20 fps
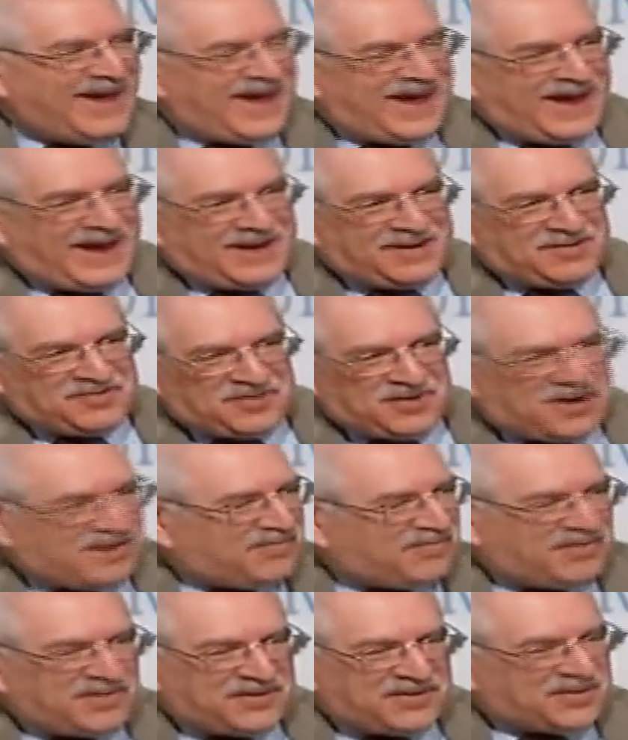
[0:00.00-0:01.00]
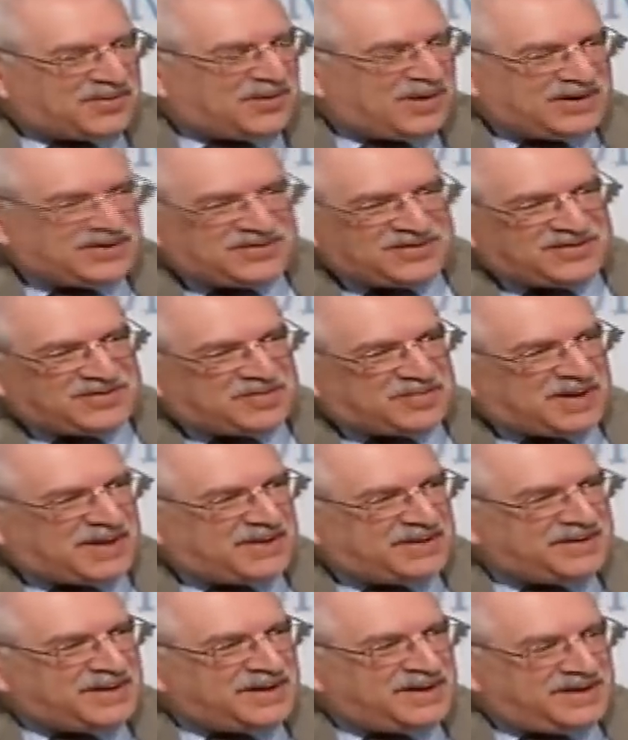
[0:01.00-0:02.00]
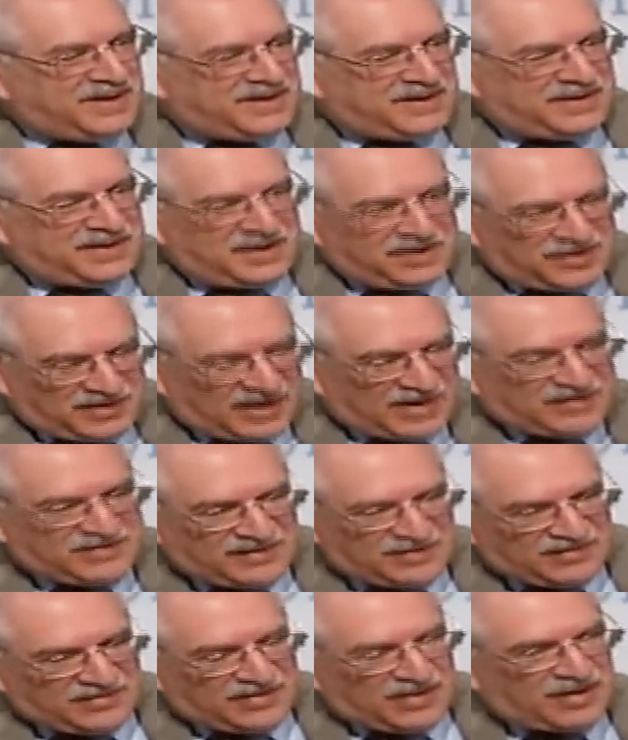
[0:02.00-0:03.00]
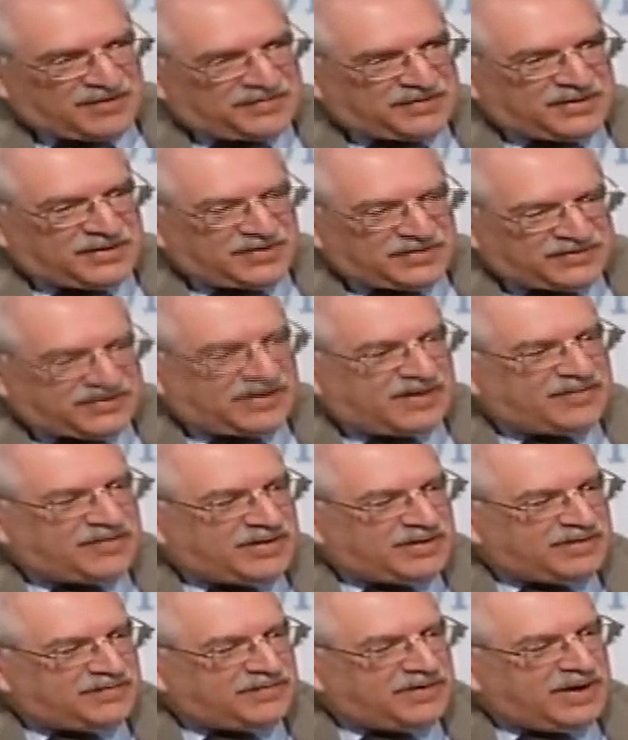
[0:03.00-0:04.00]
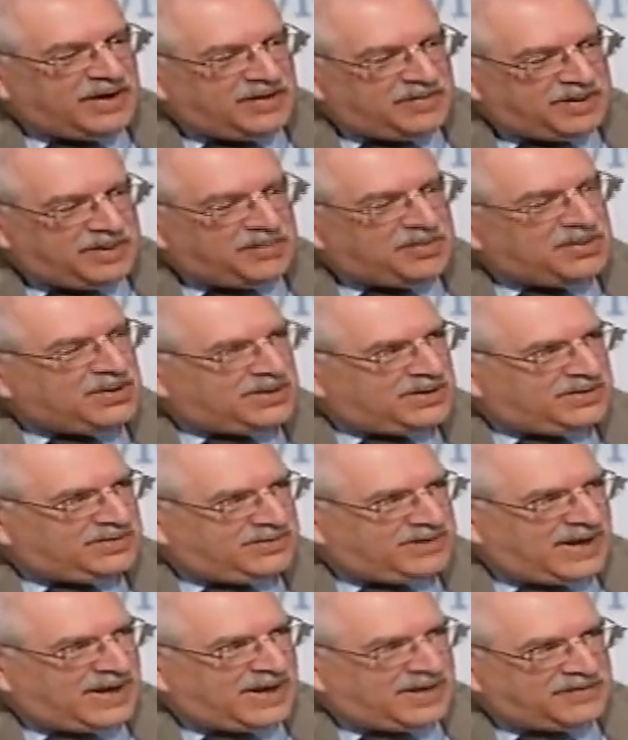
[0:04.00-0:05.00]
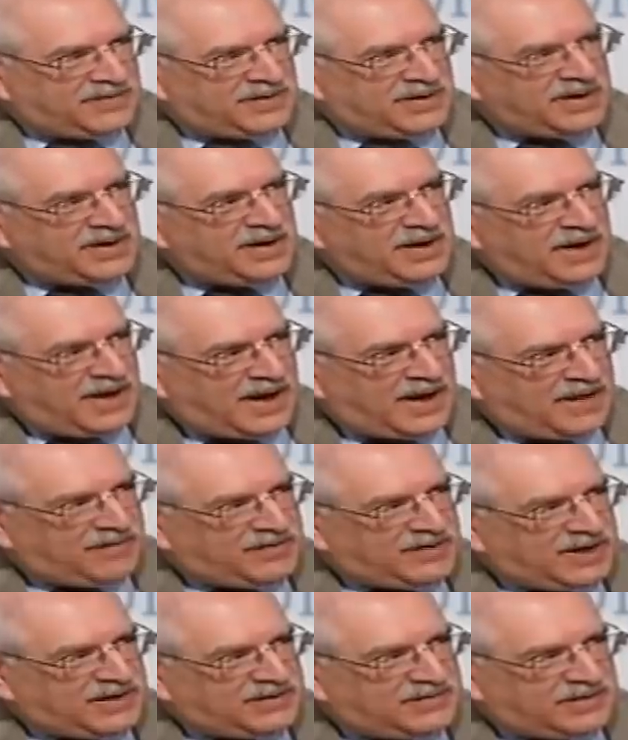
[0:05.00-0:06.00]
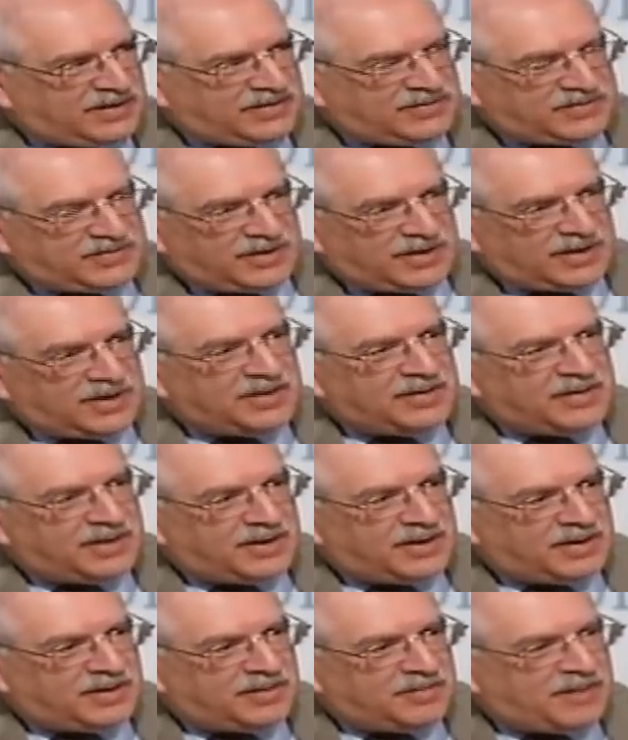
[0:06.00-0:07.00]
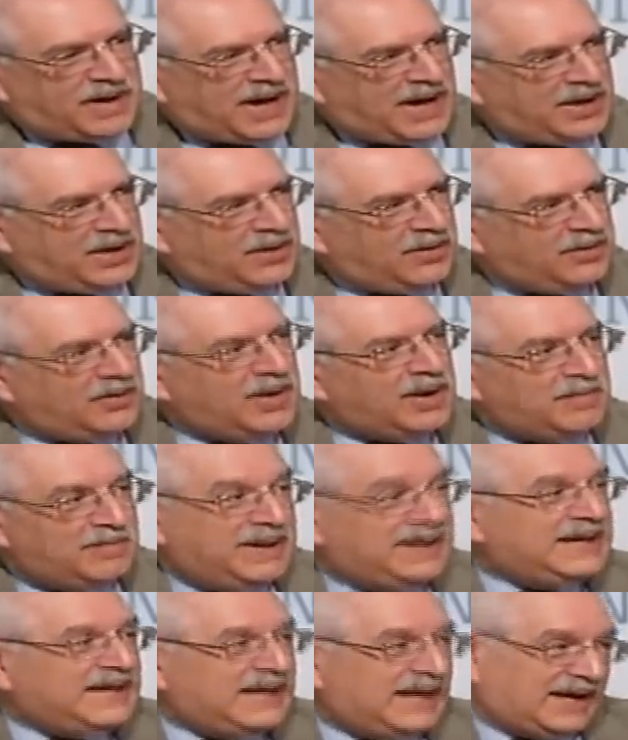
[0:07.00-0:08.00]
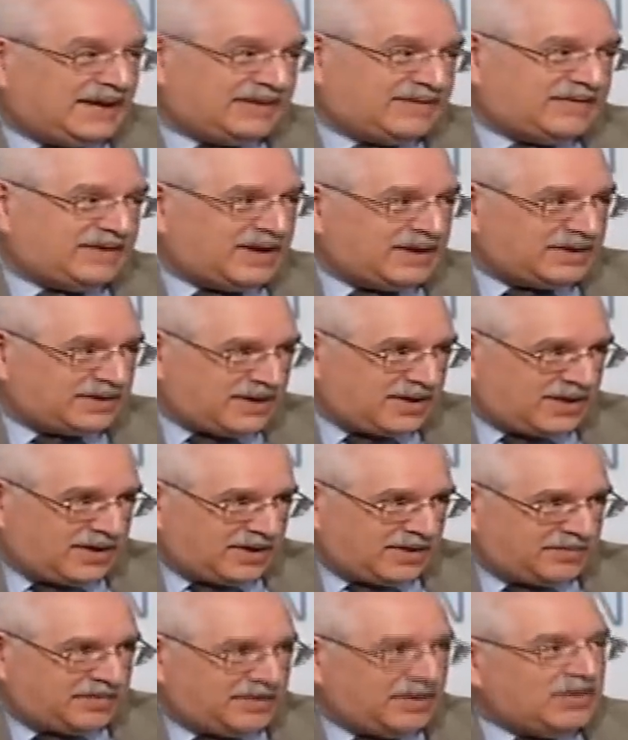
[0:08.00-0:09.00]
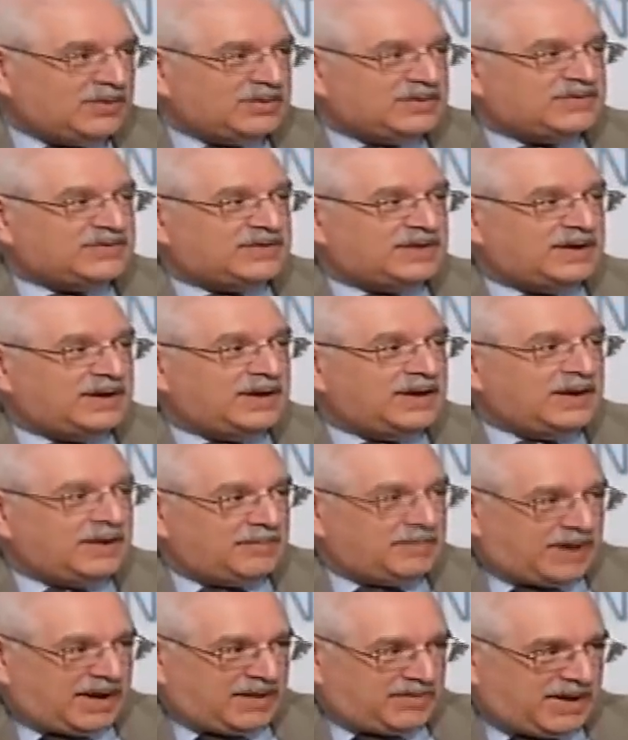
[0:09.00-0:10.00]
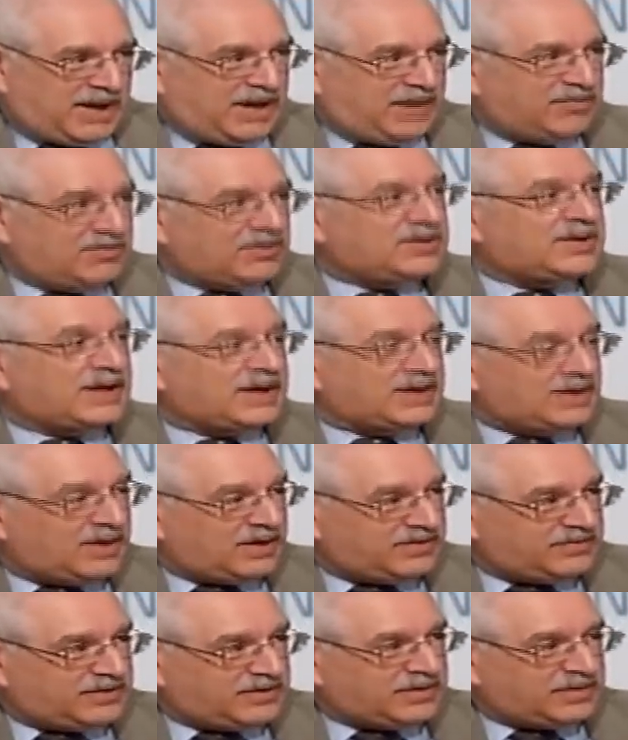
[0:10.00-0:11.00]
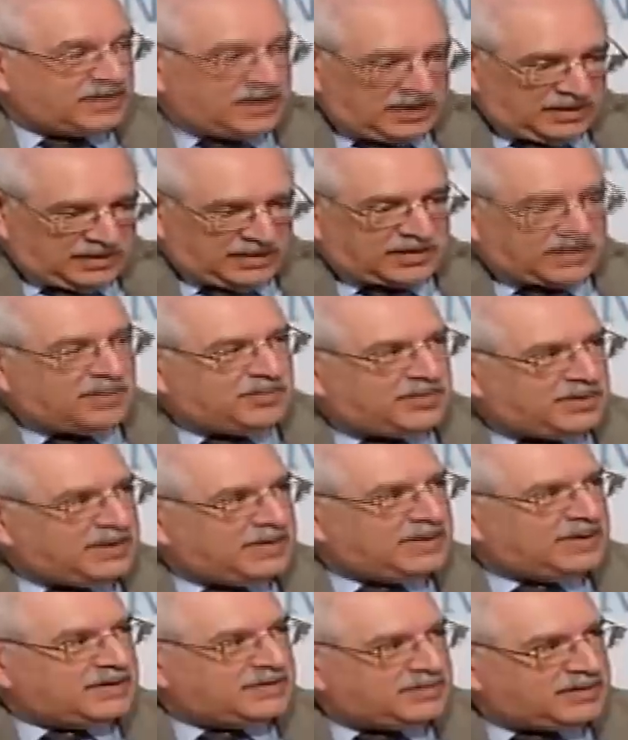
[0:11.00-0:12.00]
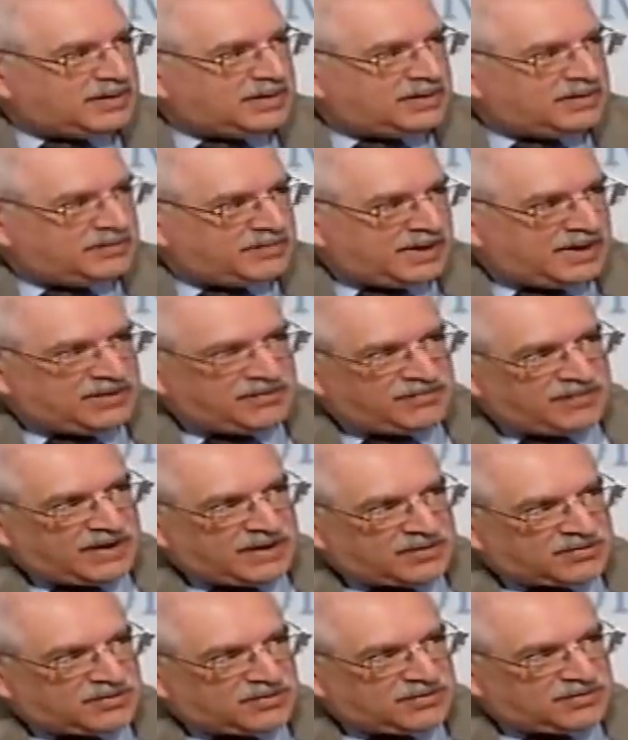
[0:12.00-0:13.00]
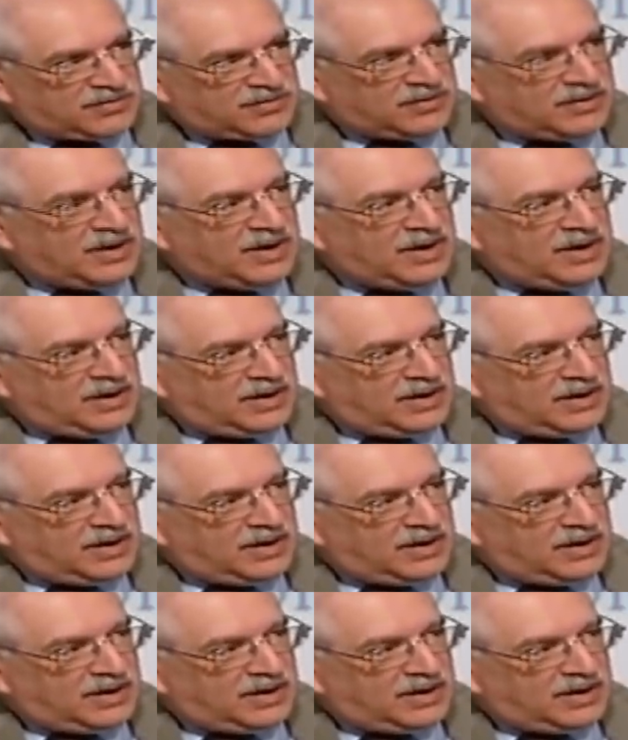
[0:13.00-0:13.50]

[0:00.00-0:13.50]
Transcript: And if you have further questions about the test itself, there are several of people in town that have this. That's hmm. uh, uh, biobdx.com, which is the biobehavioral diagnostic, the company that manufactures and